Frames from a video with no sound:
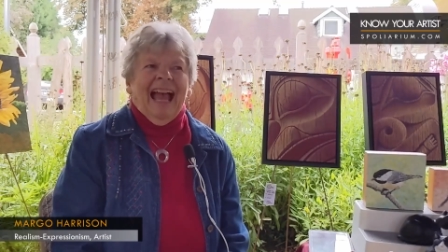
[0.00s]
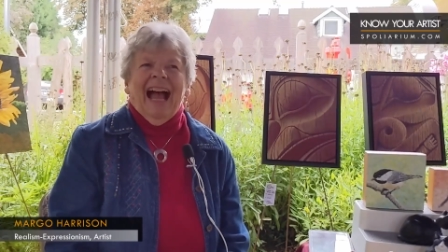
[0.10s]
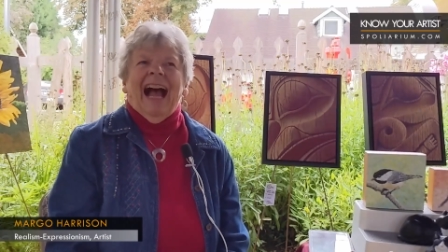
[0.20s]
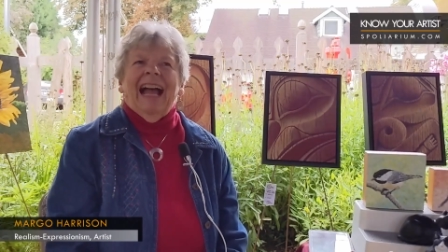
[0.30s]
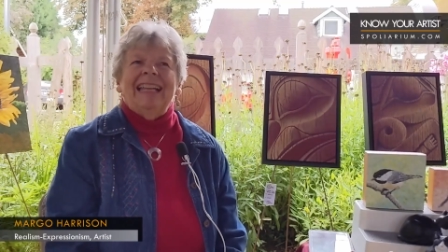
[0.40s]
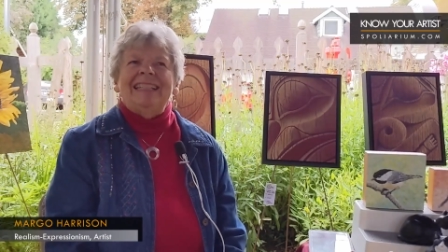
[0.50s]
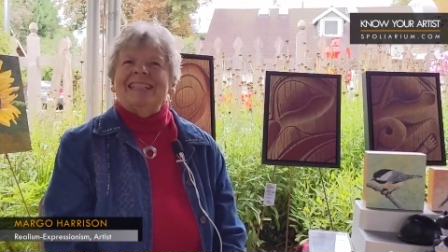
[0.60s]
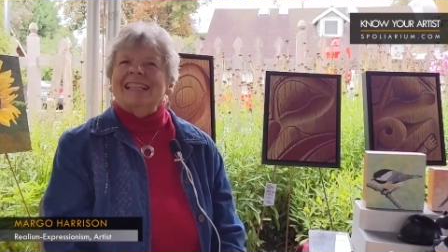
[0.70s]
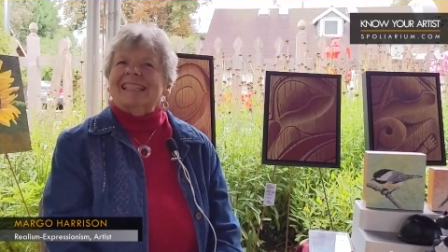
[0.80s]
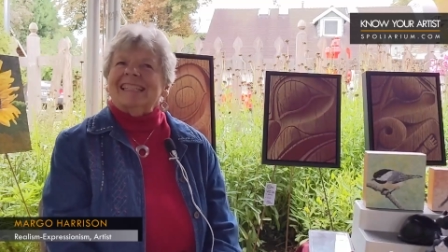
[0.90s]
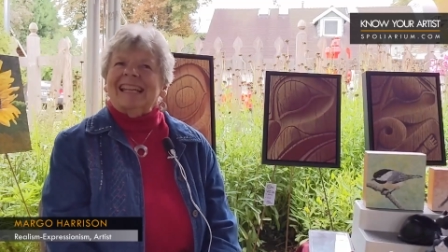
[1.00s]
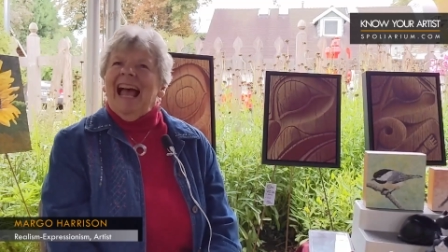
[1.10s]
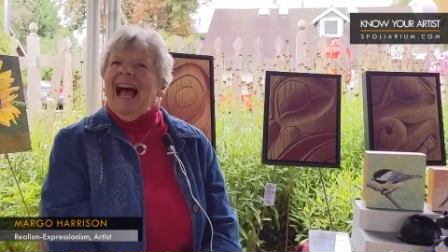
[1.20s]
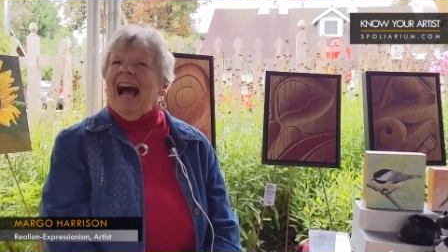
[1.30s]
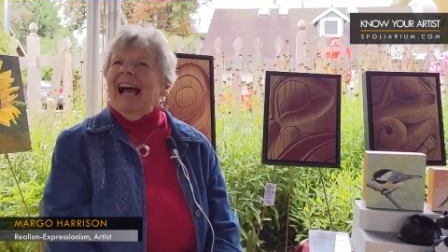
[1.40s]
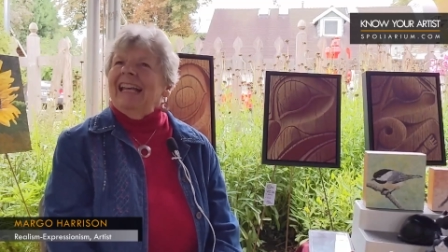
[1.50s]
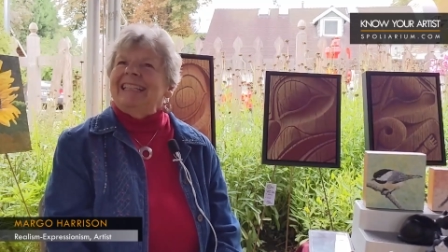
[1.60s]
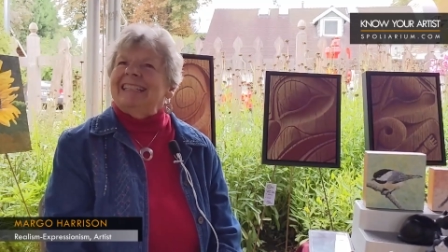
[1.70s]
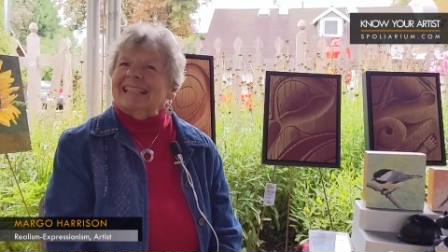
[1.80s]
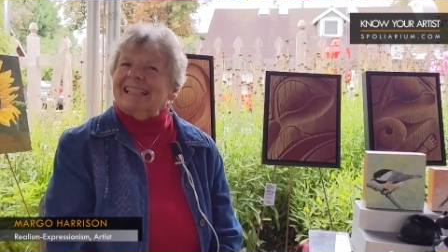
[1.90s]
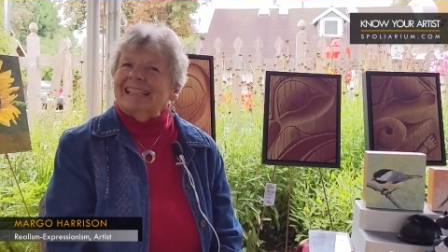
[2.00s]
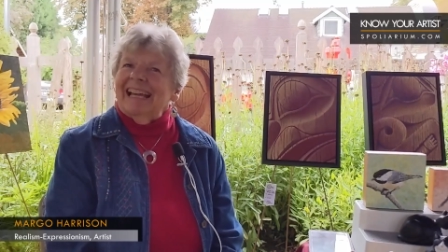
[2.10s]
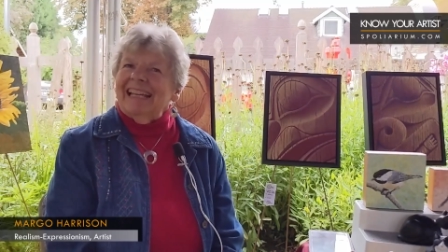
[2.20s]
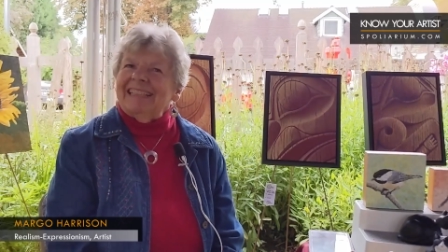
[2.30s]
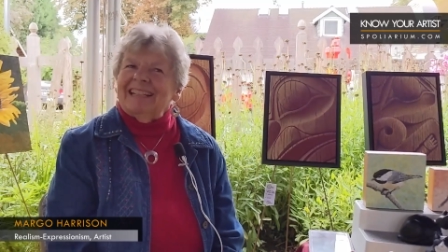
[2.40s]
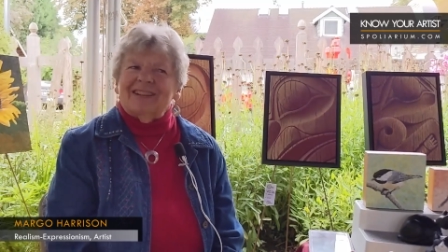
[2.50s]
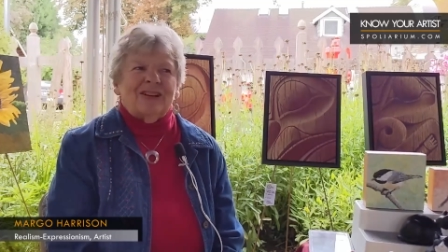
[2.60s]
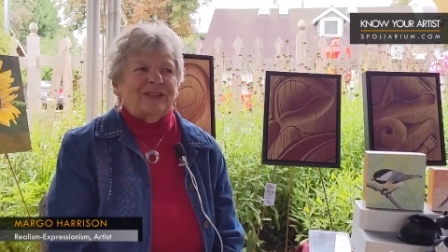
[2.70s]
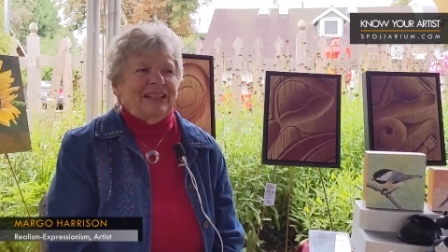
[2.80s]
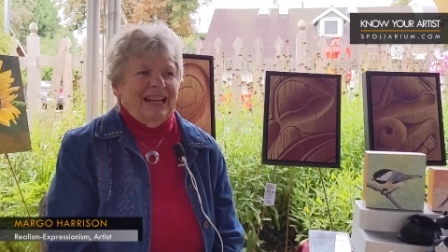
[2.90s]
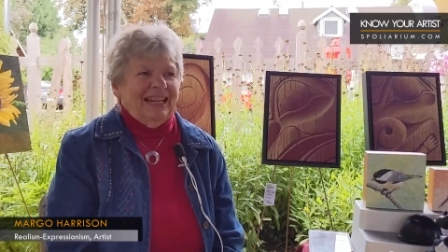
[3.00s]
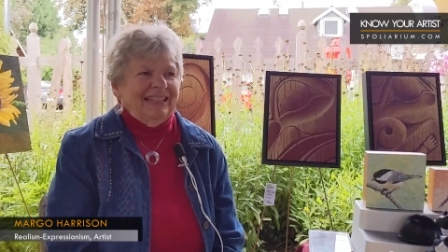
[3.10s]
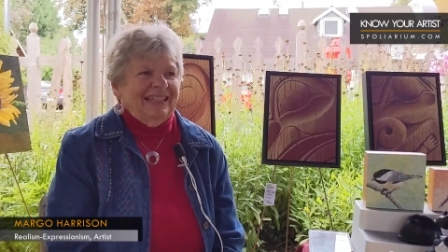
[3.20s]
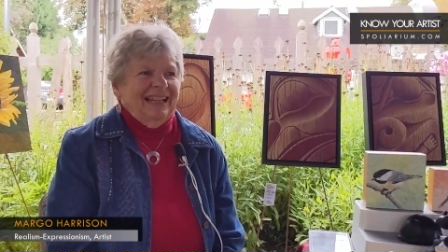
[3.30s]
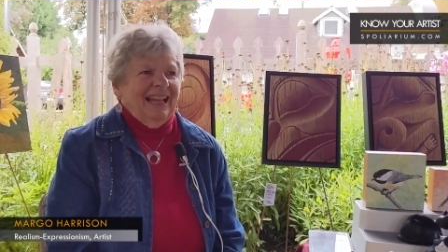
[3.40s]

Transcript: I just like to create,